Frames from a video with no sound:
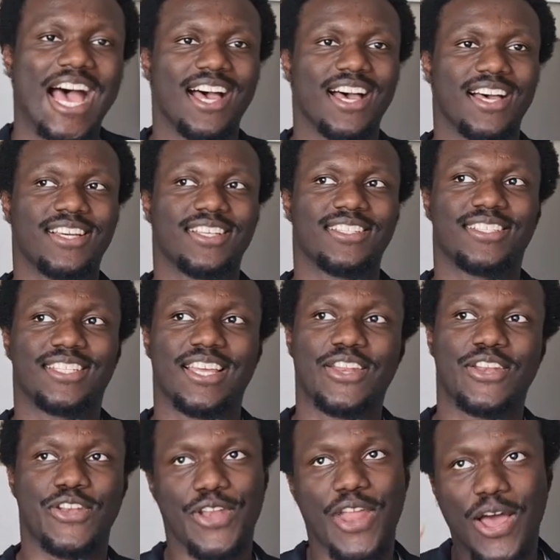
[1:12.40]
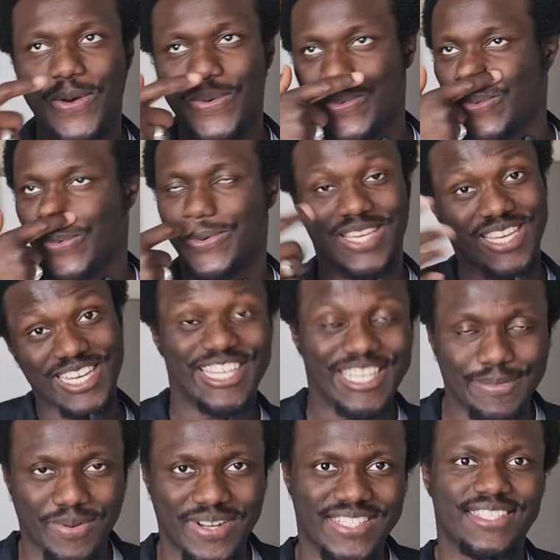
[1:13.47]
and now
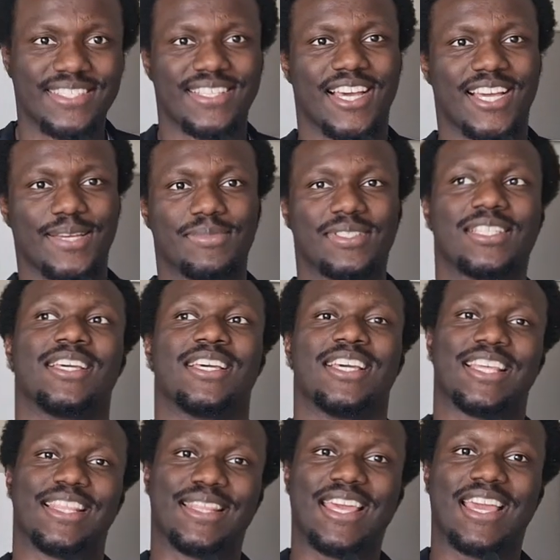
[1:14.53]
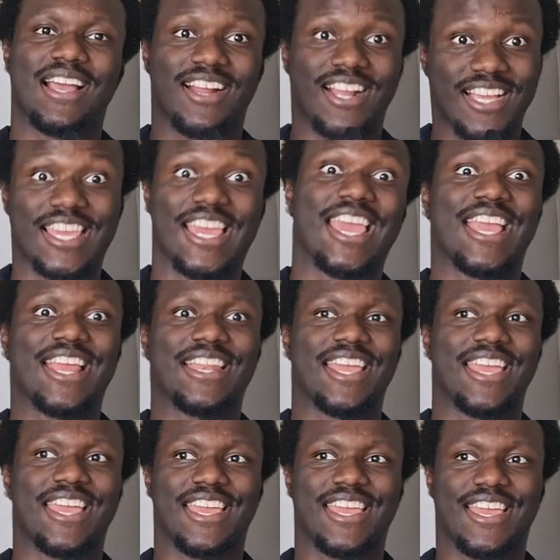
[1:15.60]
in present times they are
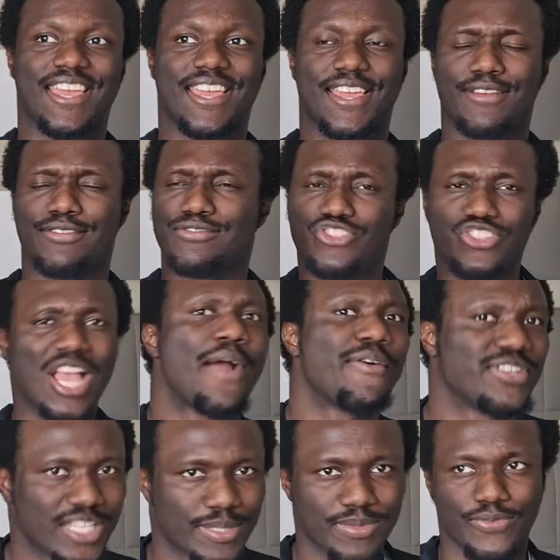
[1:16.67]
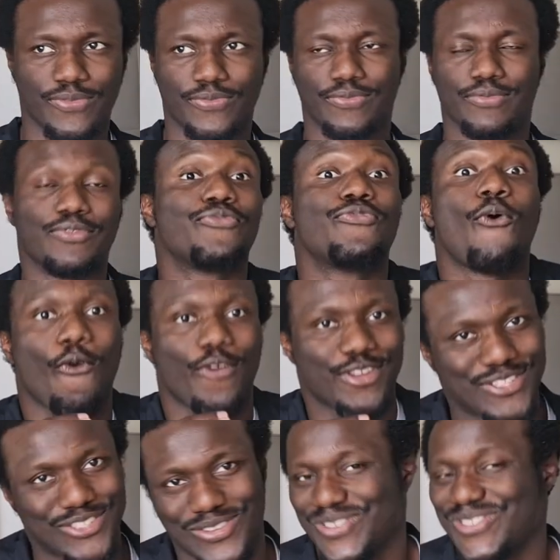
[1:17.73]
again a charitable
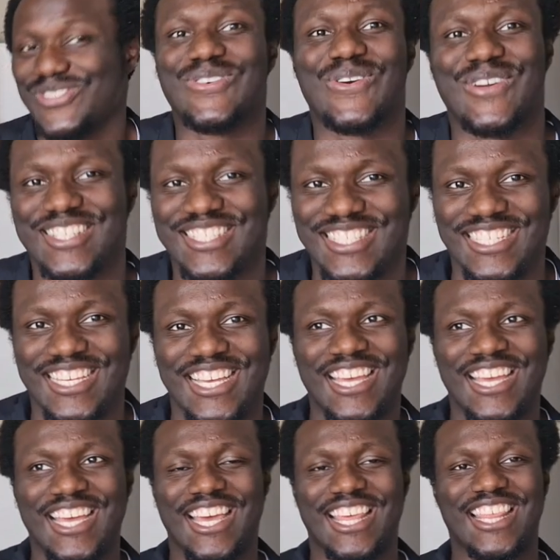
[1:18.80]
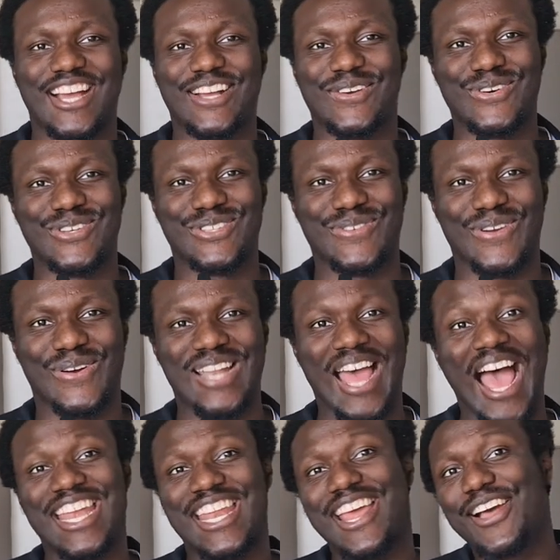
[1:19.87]
force of sorts that goes around
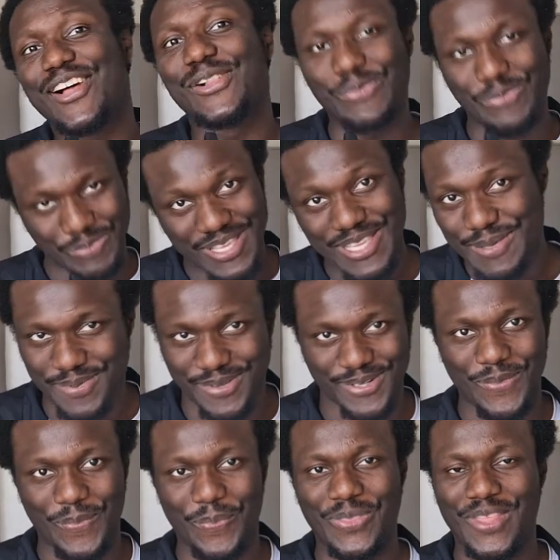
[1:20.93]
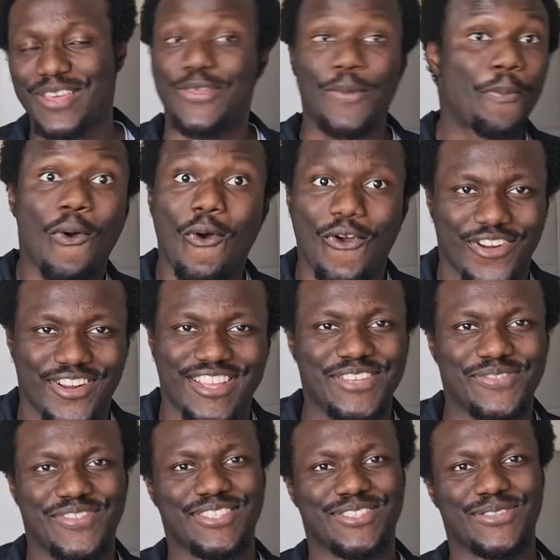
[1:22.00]
and help people, the poor
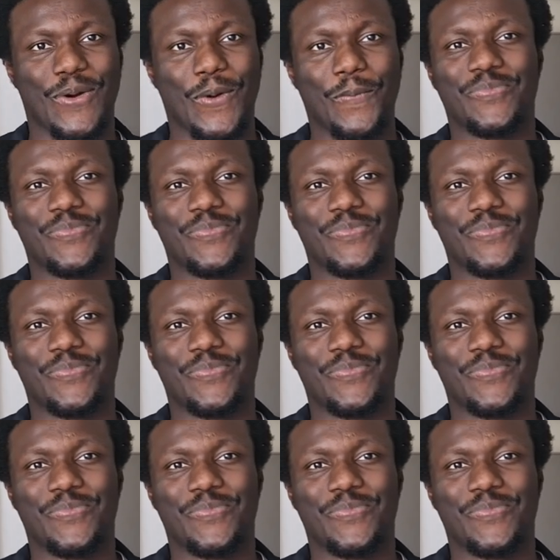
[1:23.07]
even so.